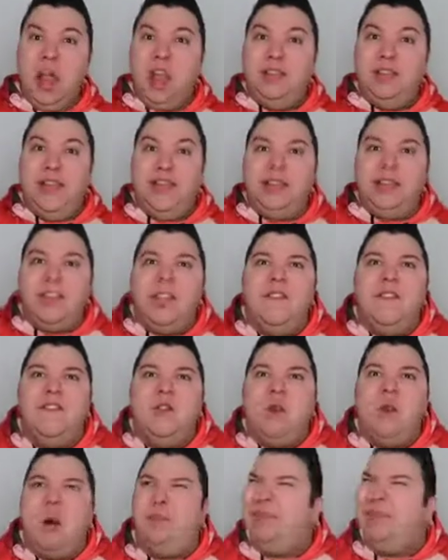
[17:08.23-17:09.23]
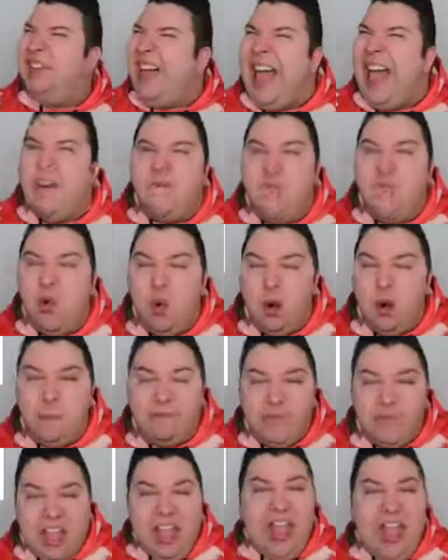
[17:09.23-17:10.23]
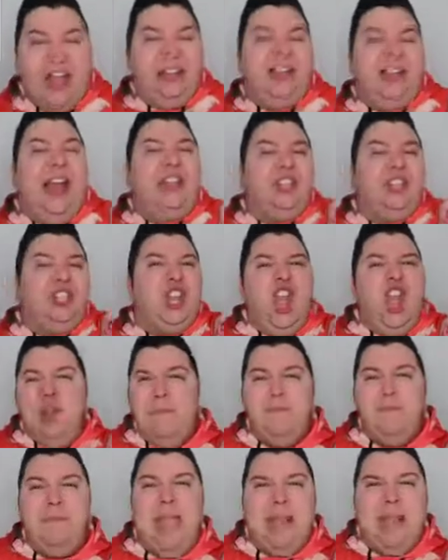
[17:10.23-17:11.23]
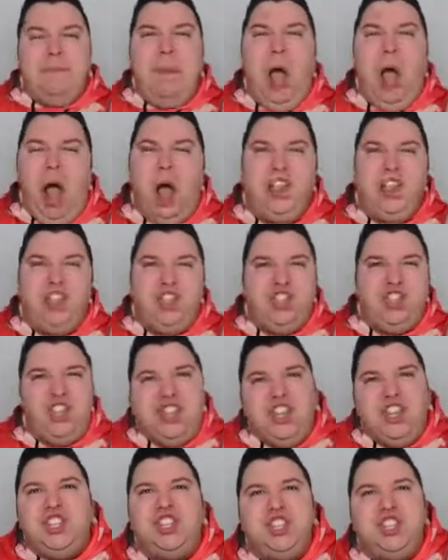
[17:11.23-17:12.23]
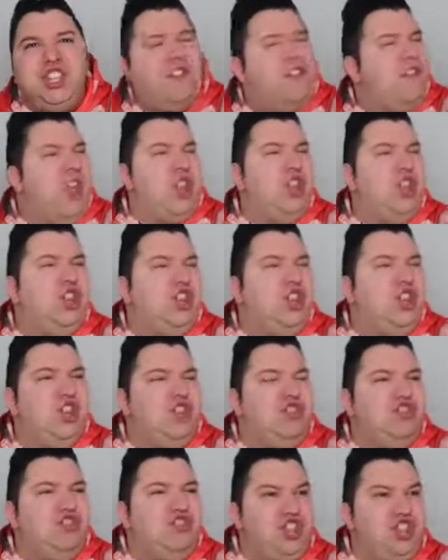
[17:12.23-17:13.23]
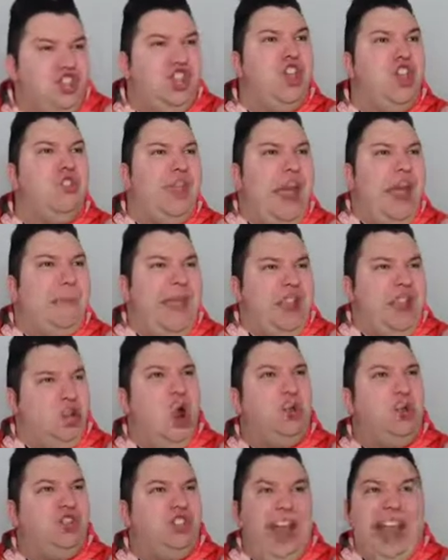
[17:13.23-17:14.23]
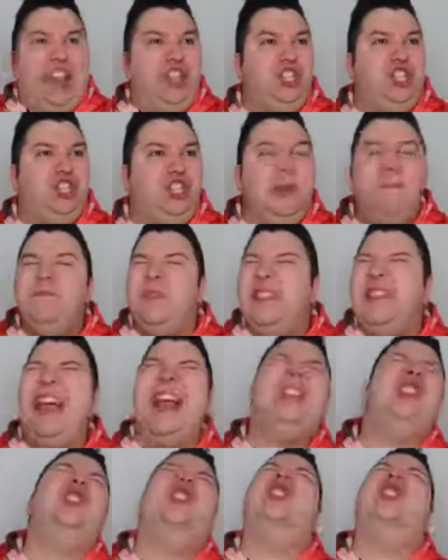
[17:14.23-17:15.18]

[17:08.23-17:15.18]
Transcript: let's give you a platform. Let's make policies to include you that make no sense. Let's